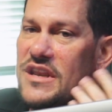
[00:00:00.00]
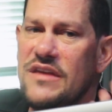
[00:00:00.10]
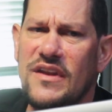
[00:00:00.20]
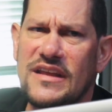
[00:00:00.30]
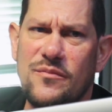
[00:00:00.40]
and
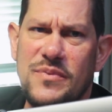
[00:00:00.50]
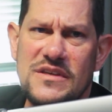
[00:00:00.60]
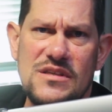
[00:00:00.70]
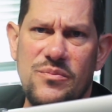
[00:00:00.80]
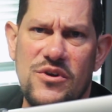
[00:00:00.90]
even like the
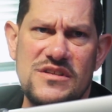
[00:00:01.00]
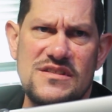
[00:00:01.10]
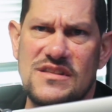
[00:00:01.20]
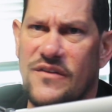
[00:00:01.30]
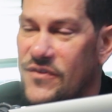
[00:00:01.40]
Beastie Boys and
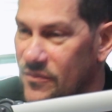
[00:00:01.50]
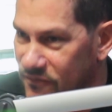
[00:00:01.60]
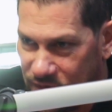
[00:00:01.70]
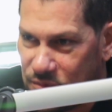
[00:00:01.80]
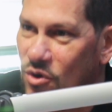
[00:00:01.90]
stuff from
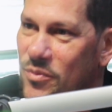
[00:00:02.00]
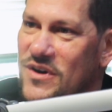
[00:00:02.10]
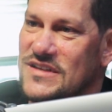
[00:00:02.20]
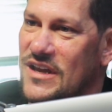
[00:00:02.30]
Goldberg's,